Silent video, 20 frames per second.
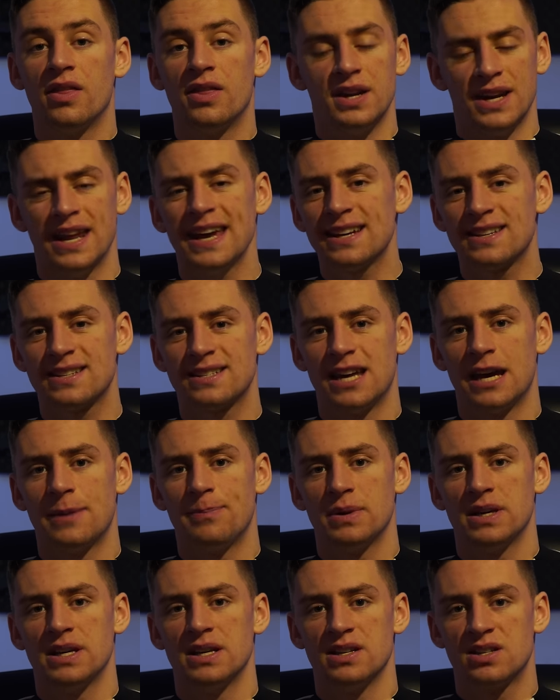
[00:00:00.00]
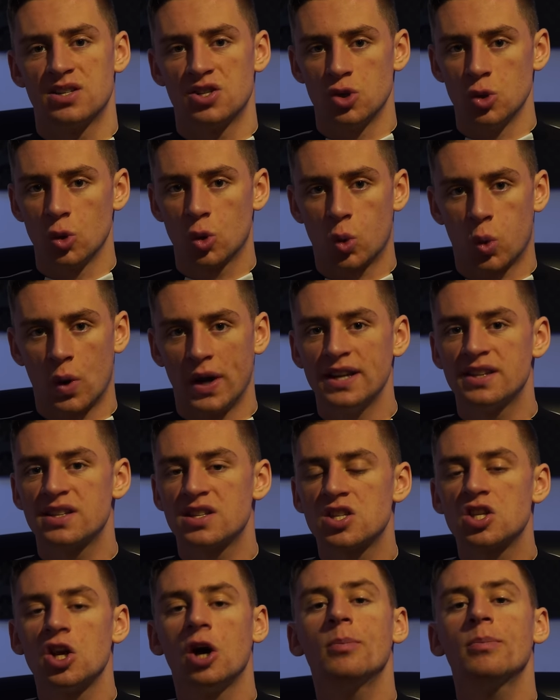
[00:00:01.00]
The next step is to create
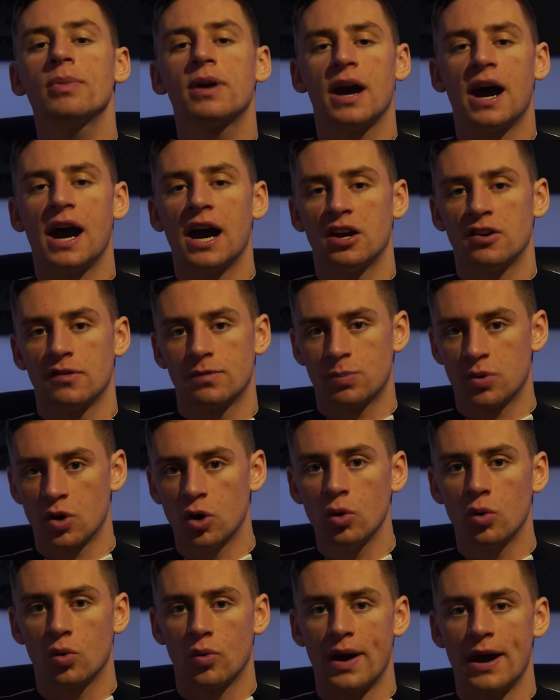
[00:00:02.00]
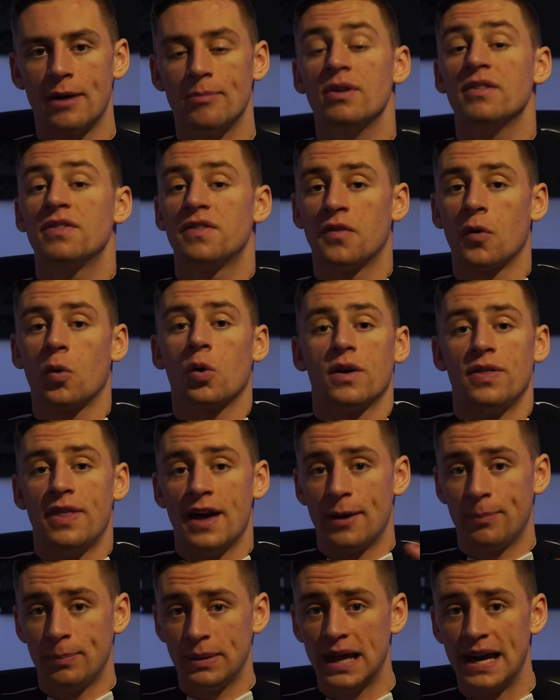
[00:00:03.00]
some kind of program for
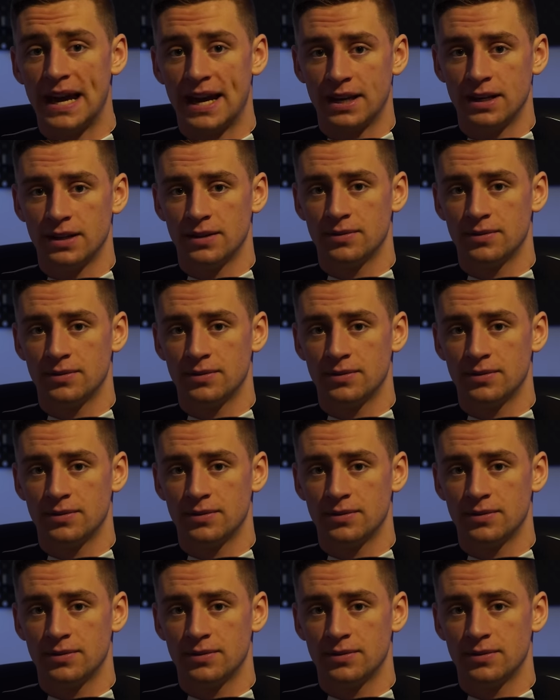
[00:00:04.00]
that plan.